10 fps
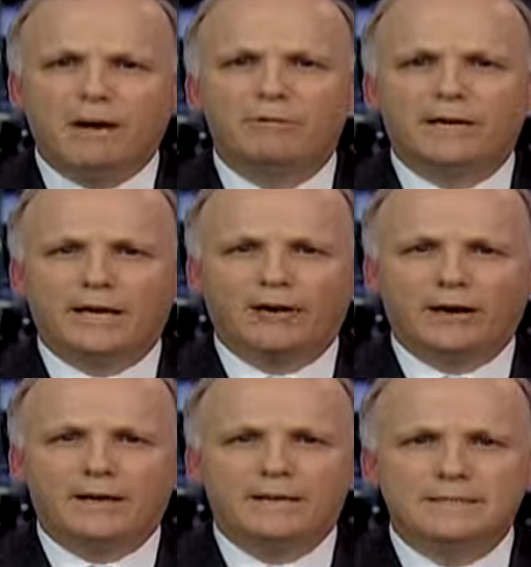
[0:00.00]
public
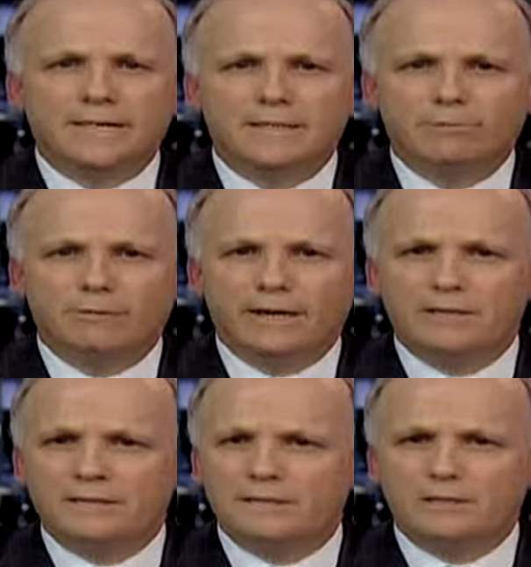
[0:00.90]
hearing takes
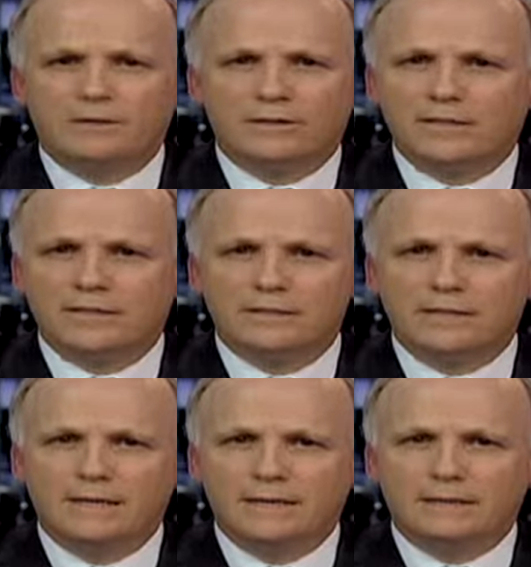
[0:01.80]
place. It certainly has,